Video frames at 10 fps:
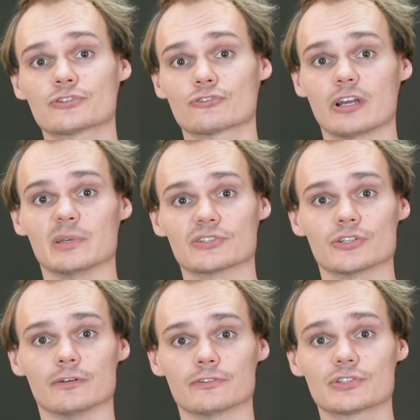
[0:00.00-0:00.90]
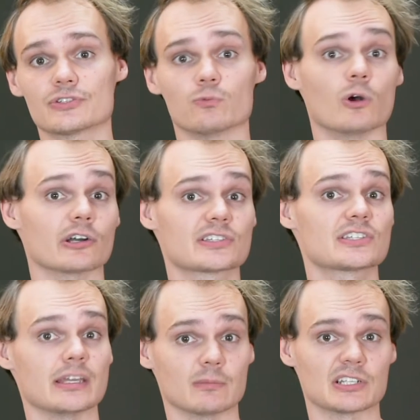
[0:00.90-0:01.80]
streaming services works
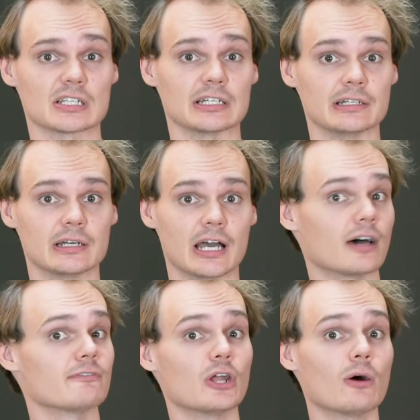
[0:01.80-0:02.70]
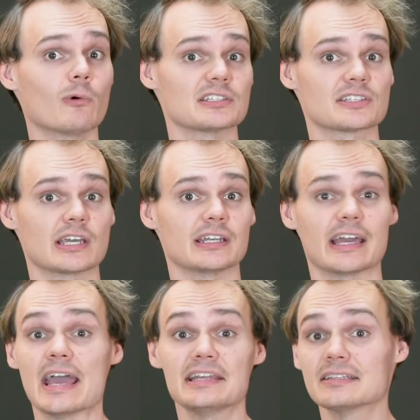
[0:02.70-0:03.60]
seamlessly, and I've not once seen
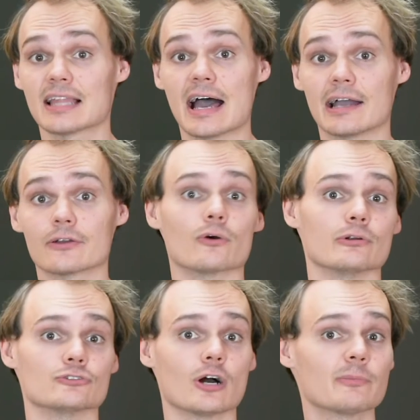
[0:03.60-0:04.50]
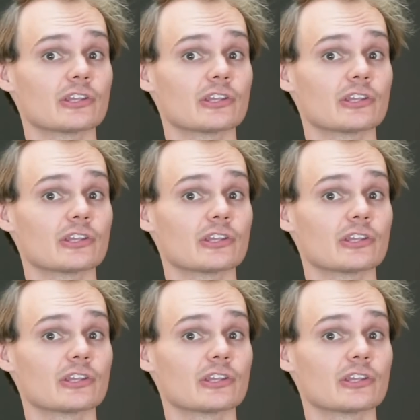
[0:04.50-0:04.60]
any lag or a drop in